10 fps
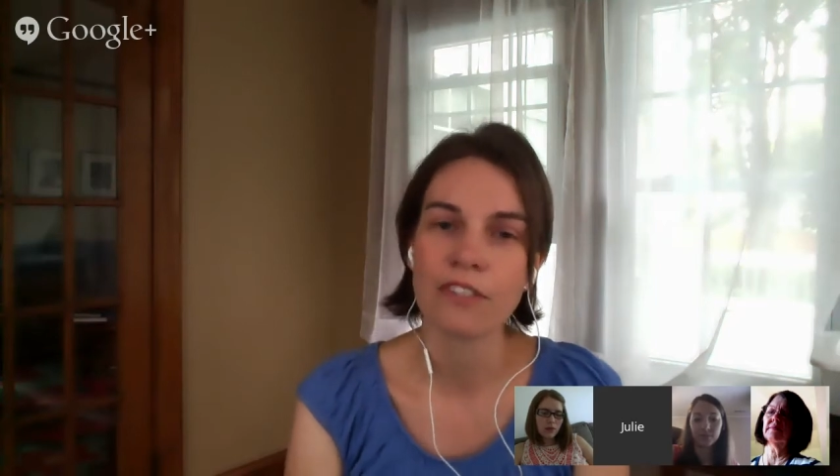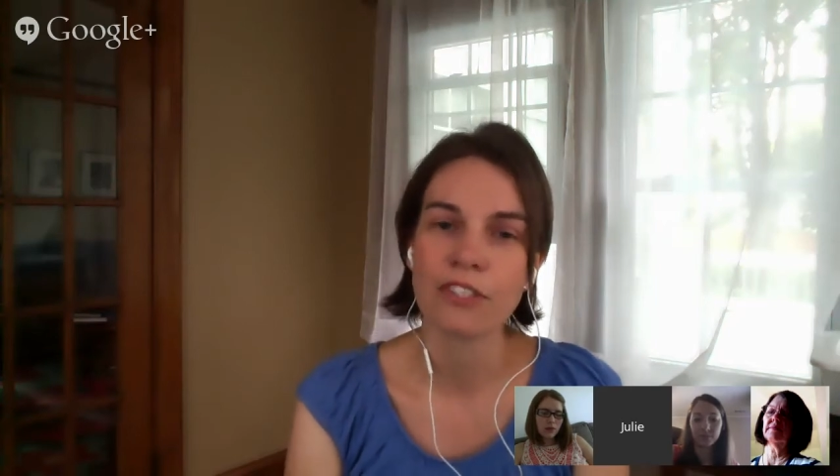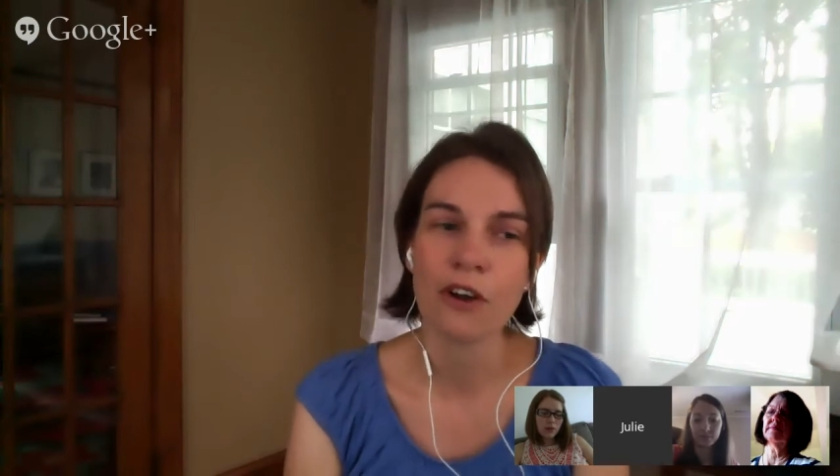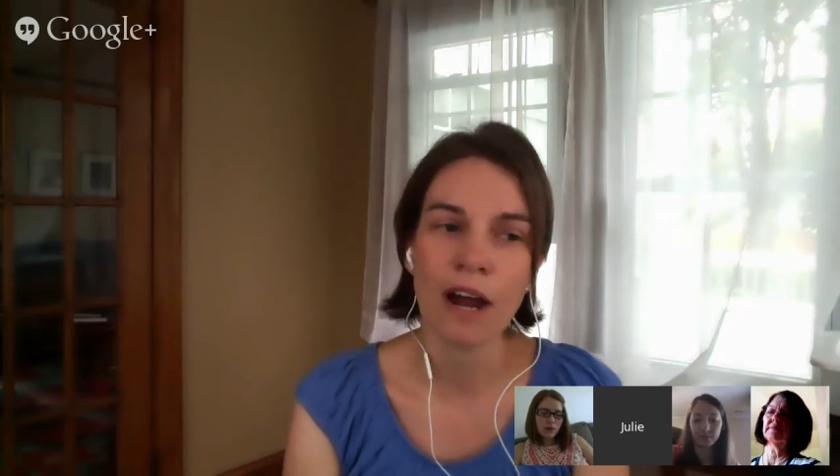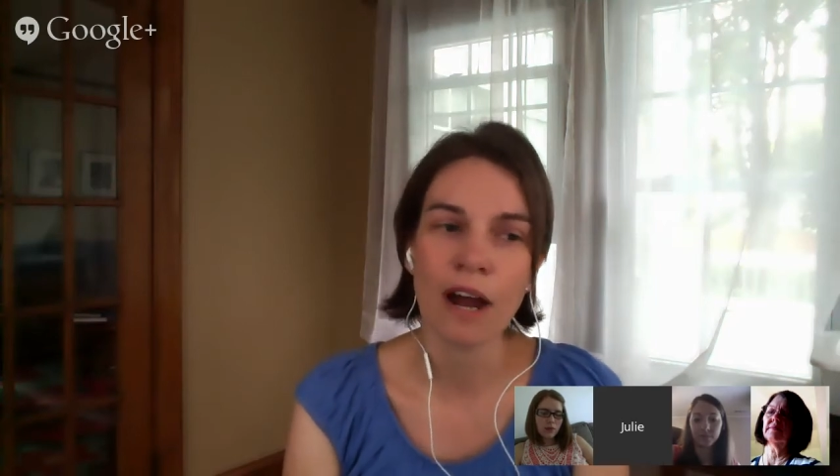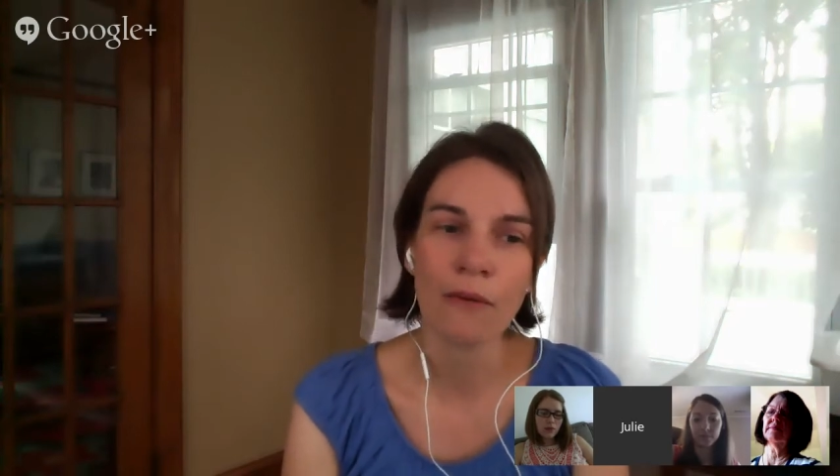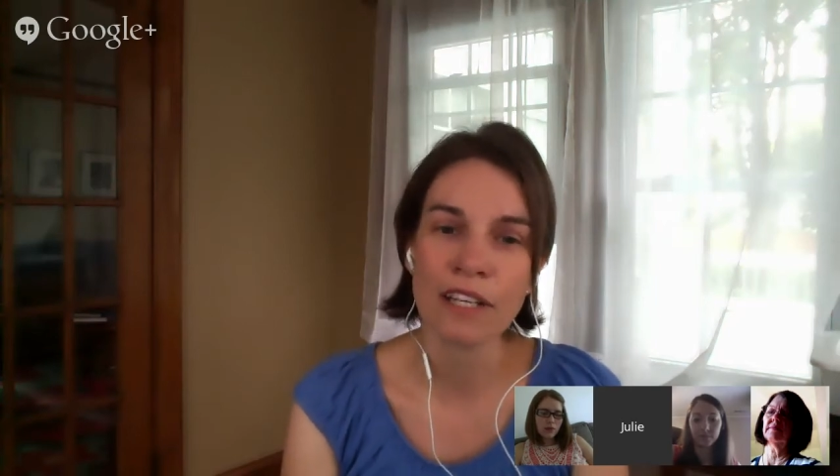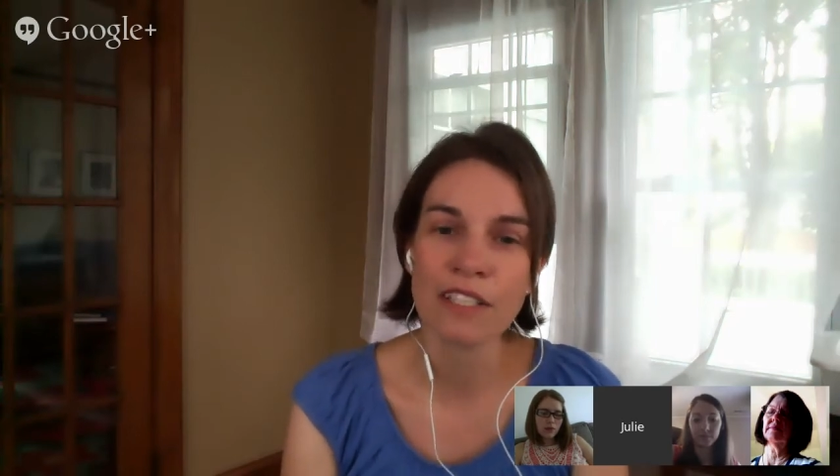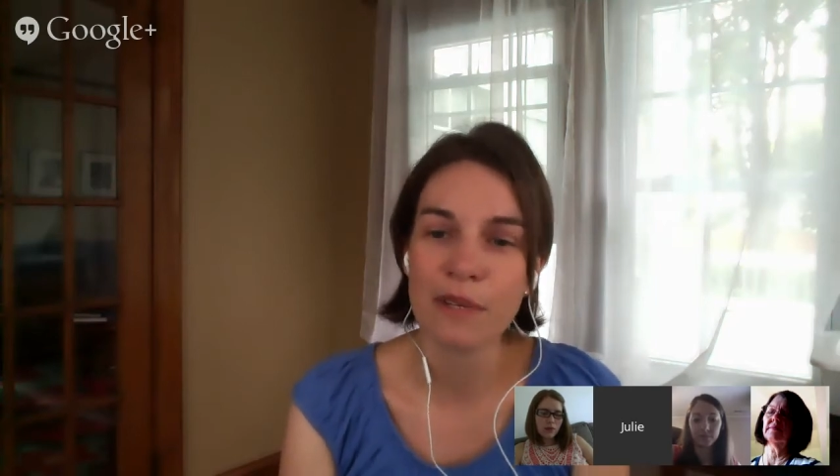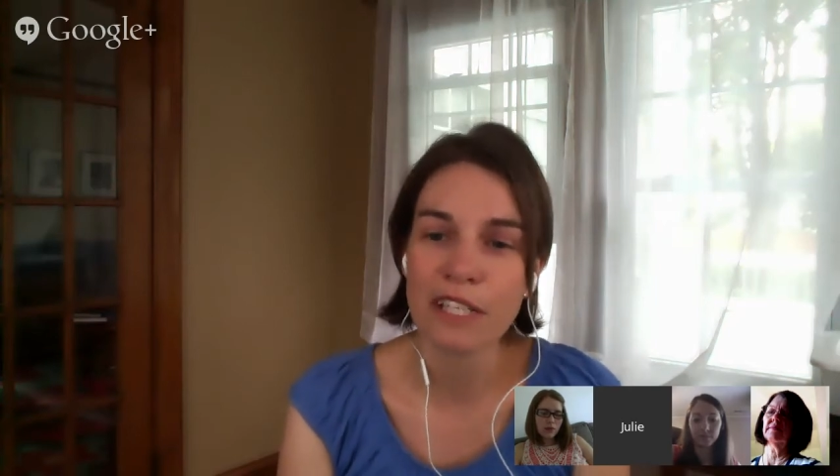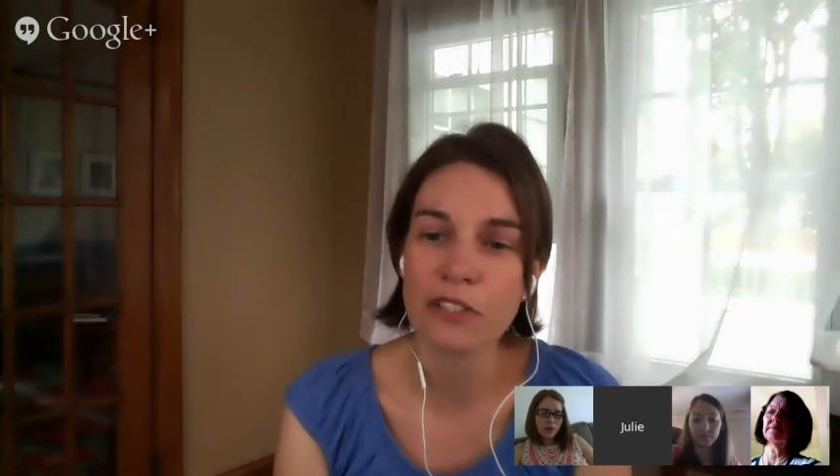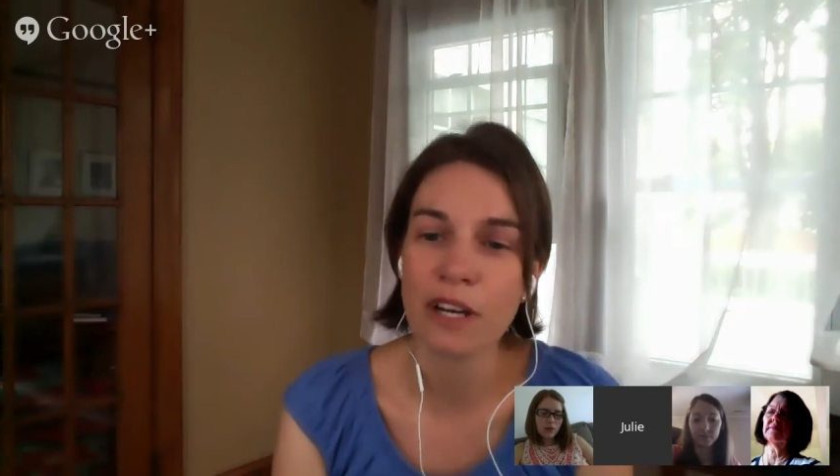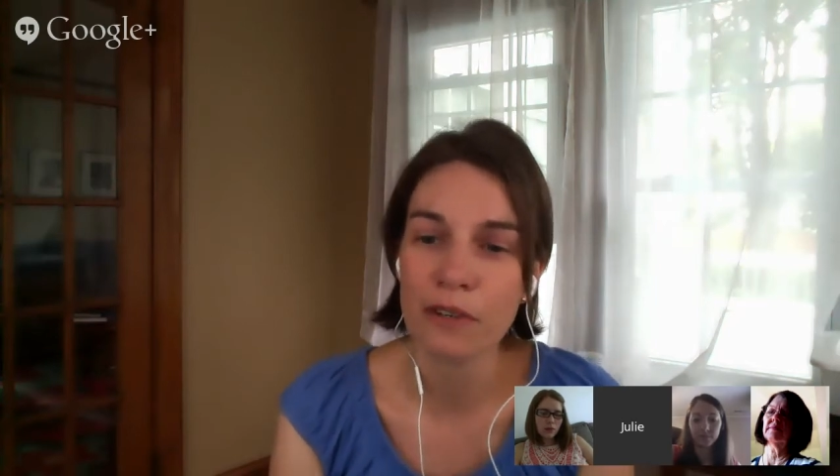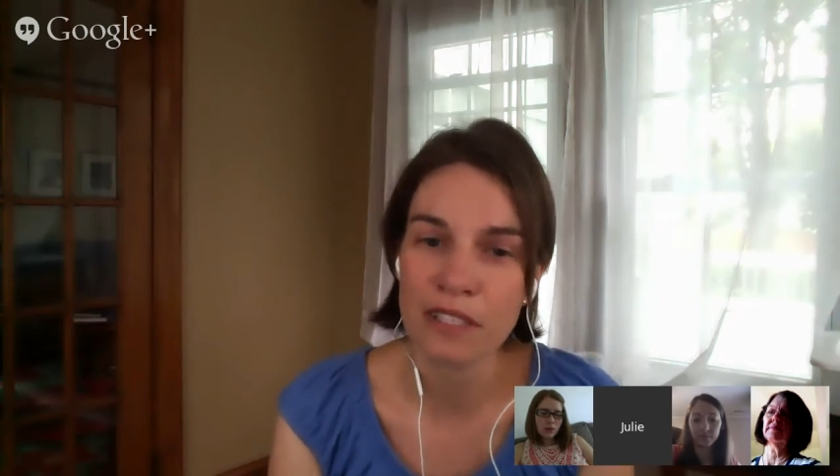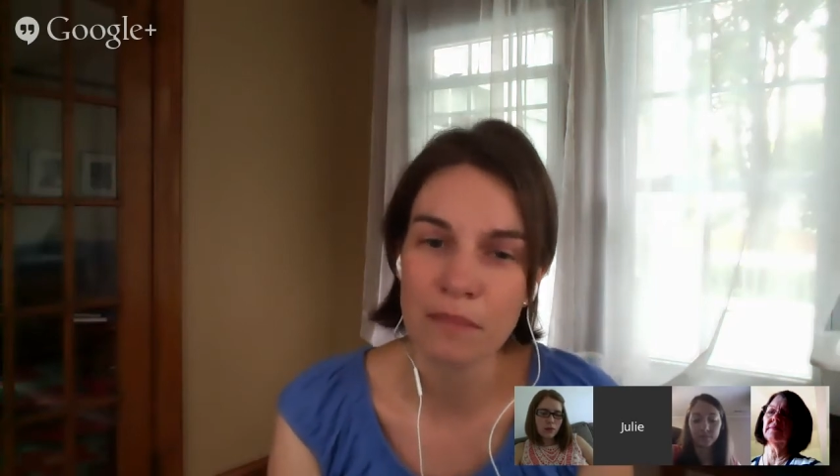So I wanted to make sure
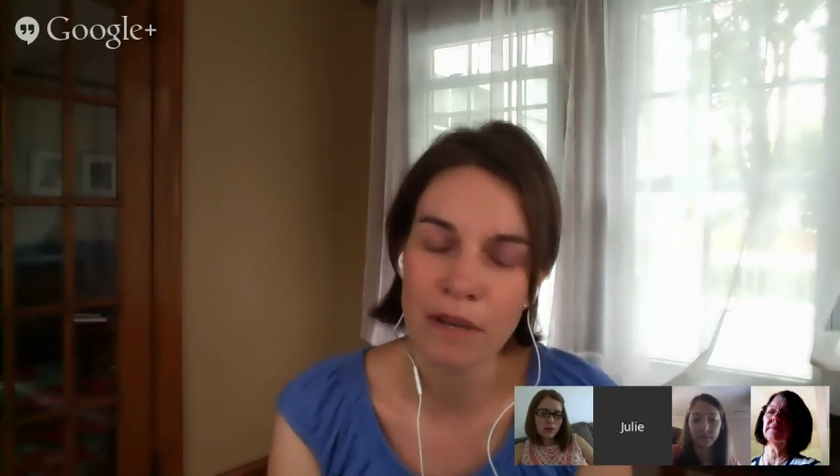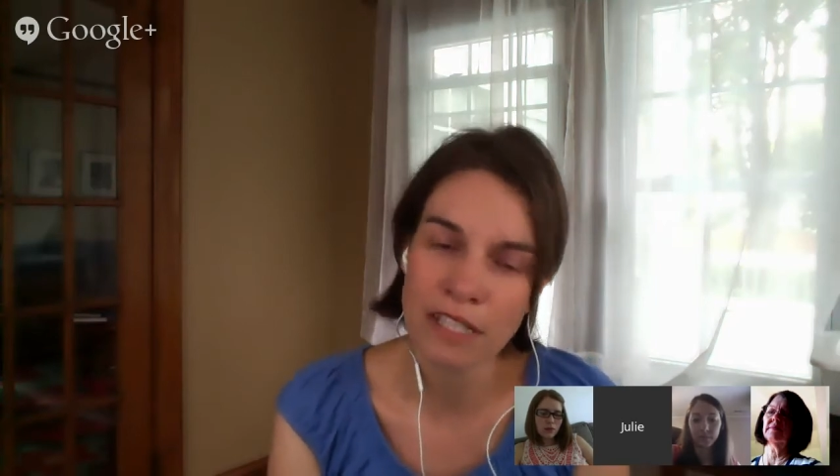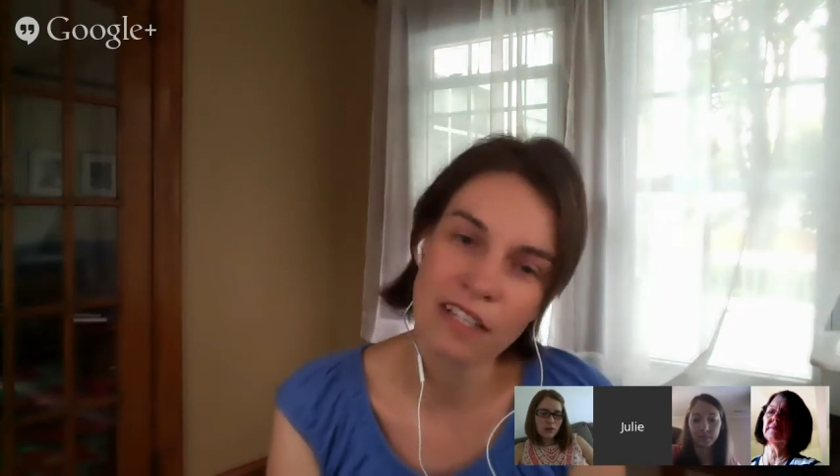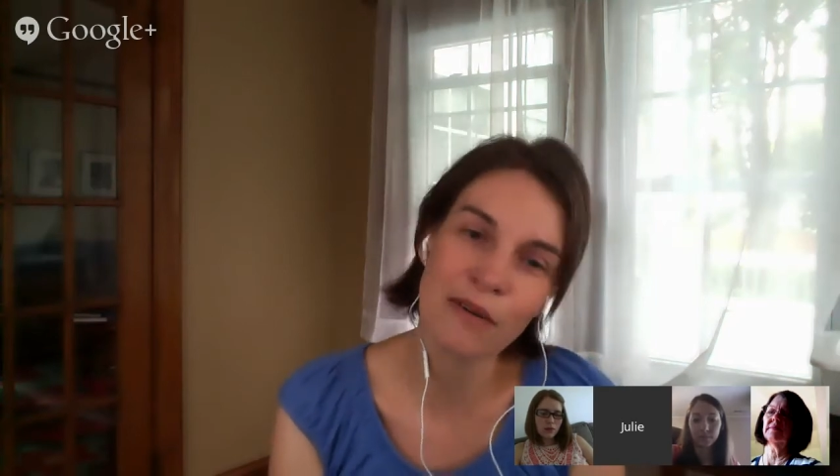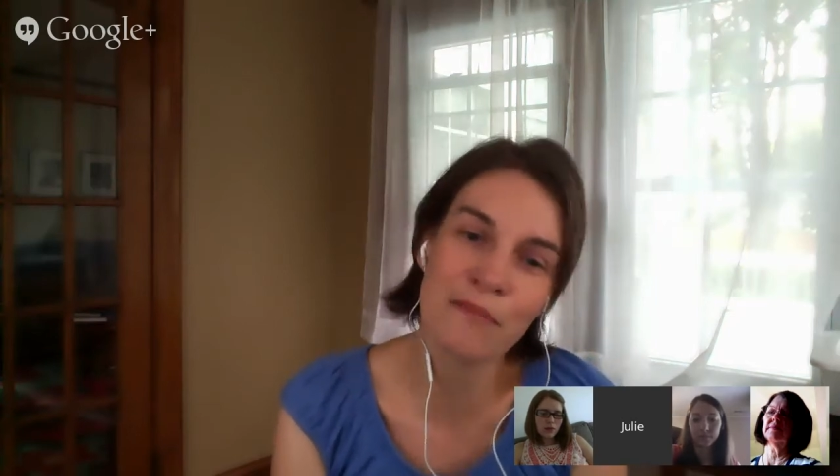I wasn't messing